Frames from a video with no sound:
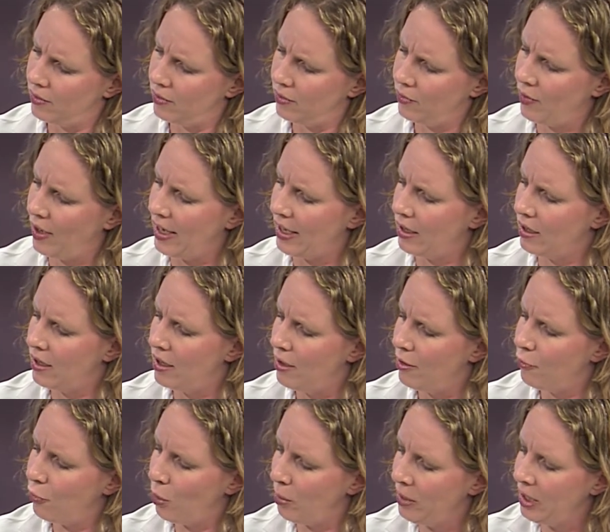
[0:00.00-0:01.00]
Right,
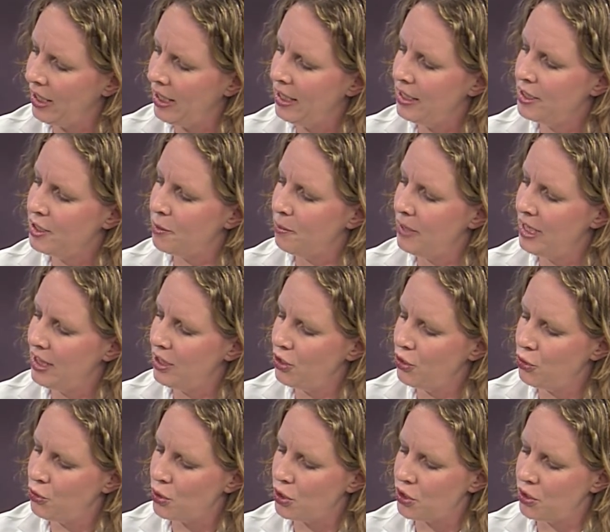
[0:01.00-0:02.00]
formulated to meet the
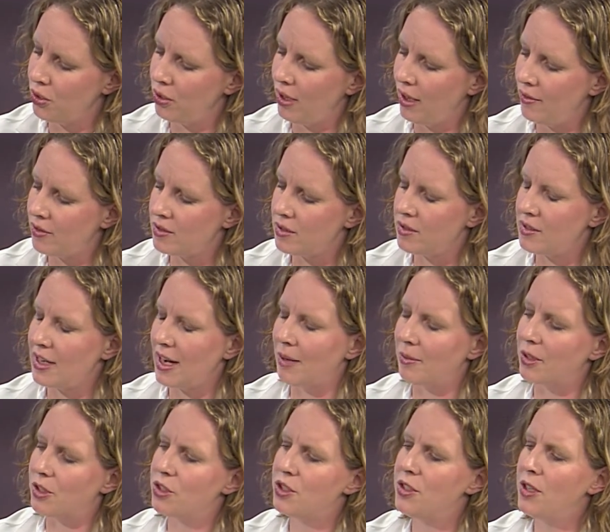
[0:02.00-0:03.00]
nutritional levels
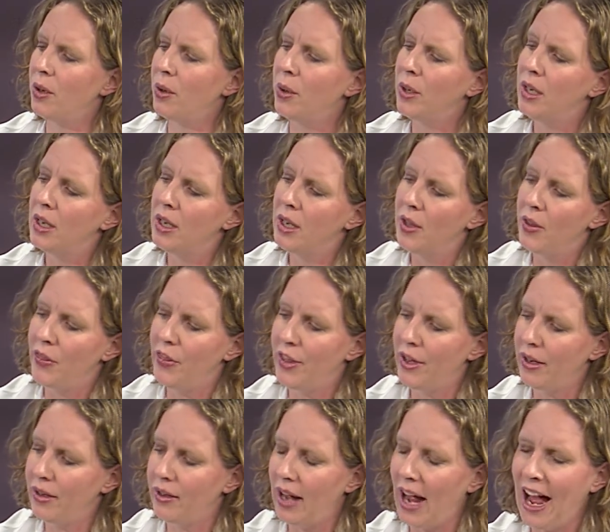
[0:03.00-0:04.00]
established. So
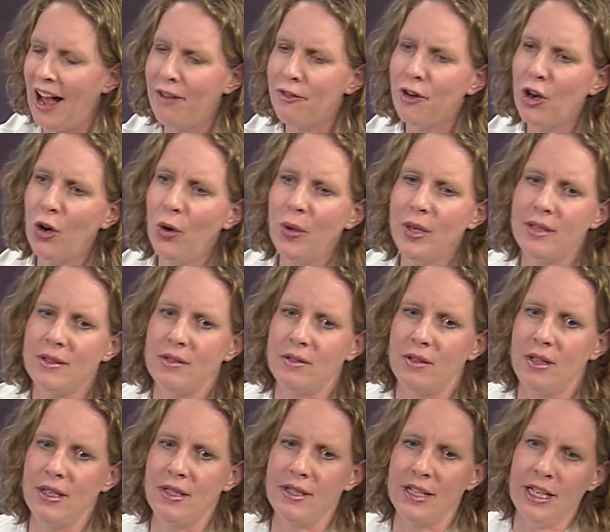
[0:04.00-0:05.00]
the AFCO
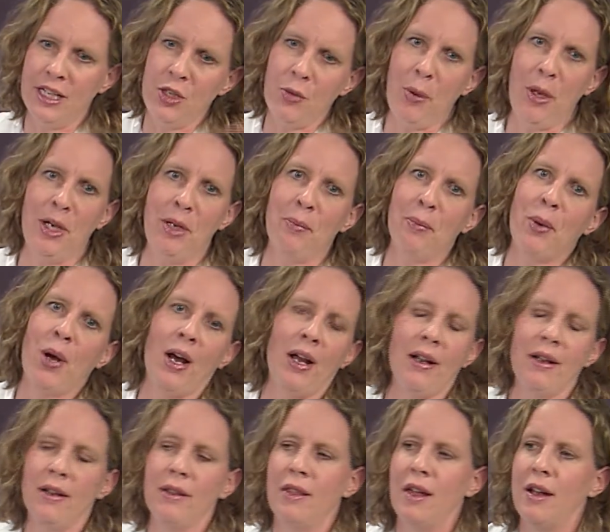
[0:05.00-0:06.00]
is an independent
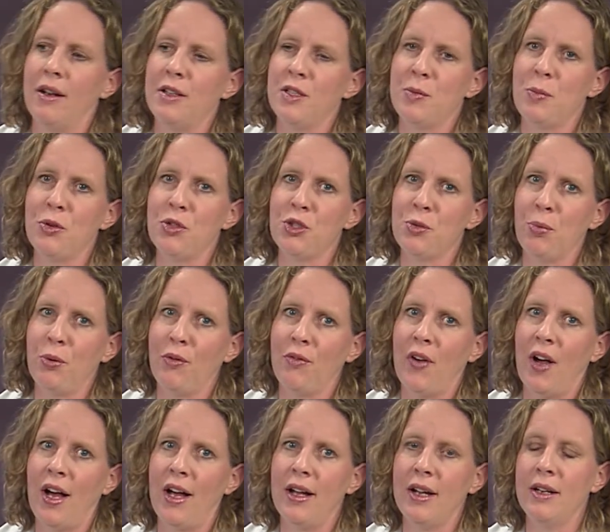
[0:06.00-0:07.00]
body that is supposed to
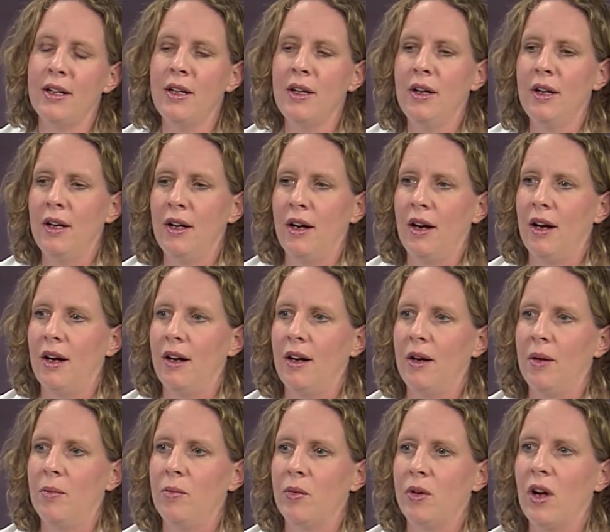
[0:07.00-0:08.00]
provide
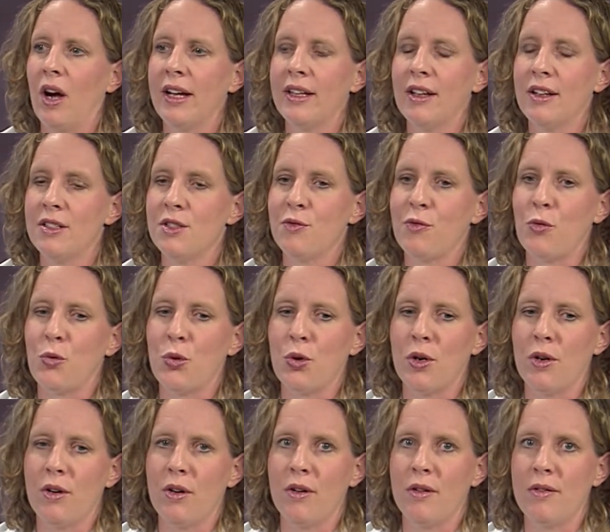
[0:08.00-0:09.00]
guidelines
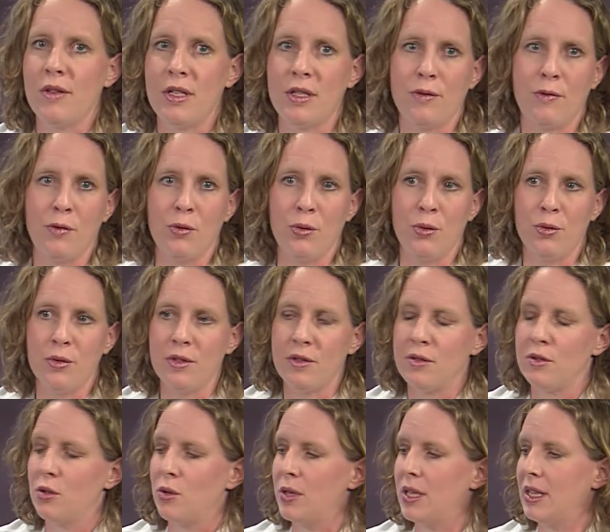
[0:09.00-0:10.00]
for these foods
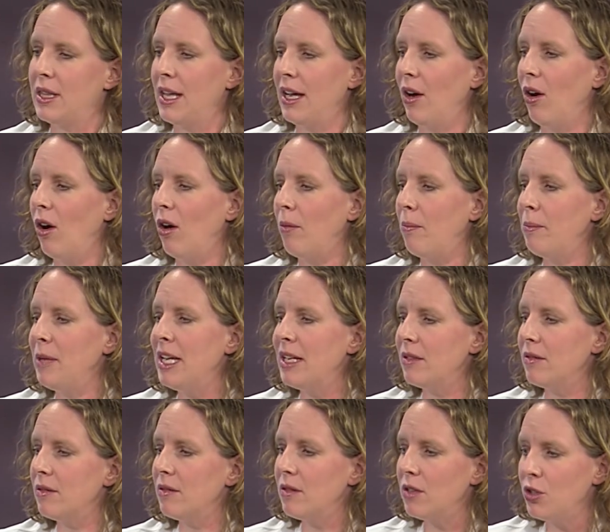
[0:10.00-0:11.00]
so that they all meet
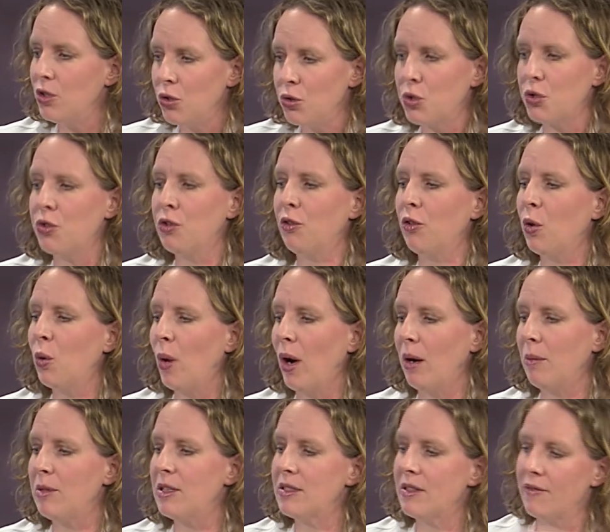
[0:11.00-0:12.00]
the nutritional
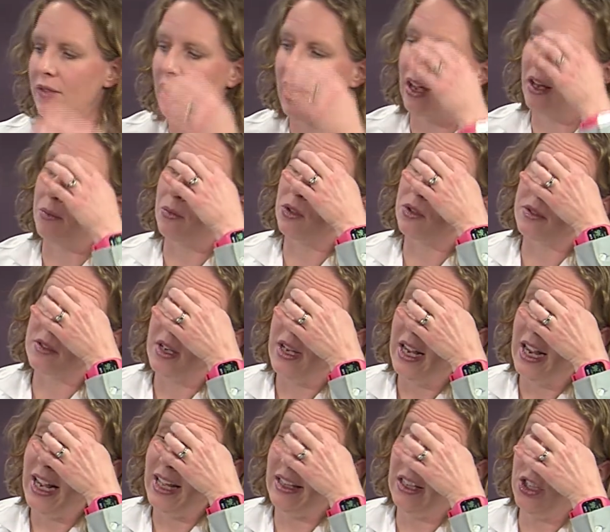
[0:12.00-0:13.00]
requirements of the animals.
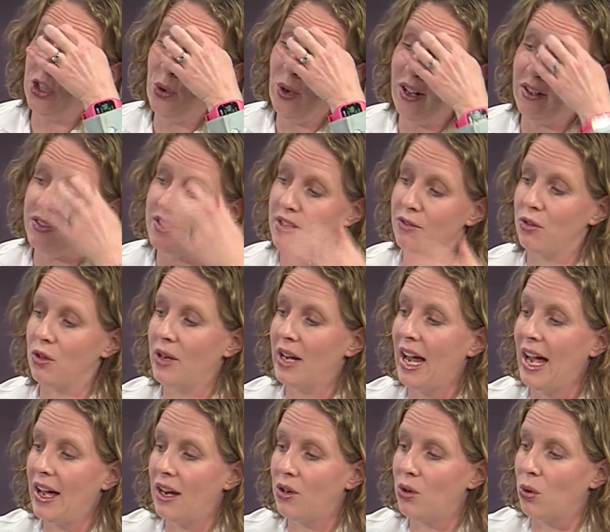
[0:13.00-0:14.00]
And they do have several
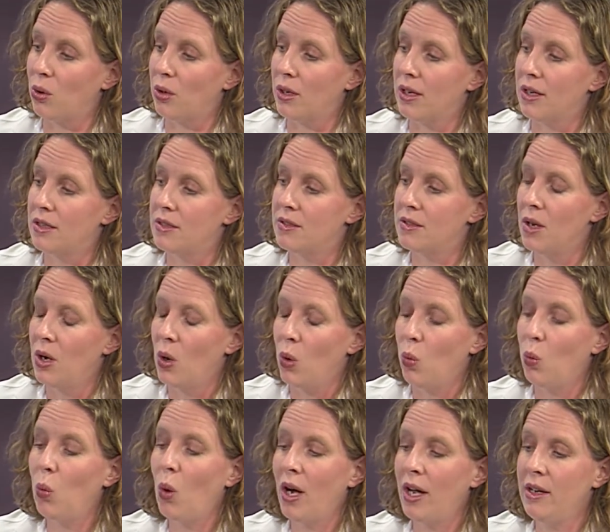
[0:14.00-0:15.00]
categories.
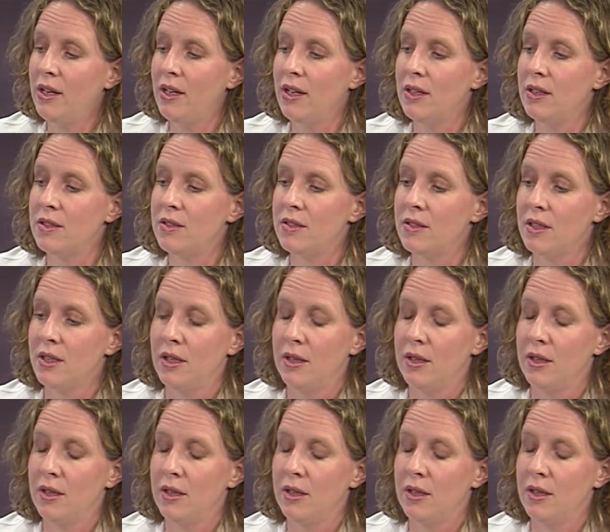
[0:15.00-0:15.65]
One is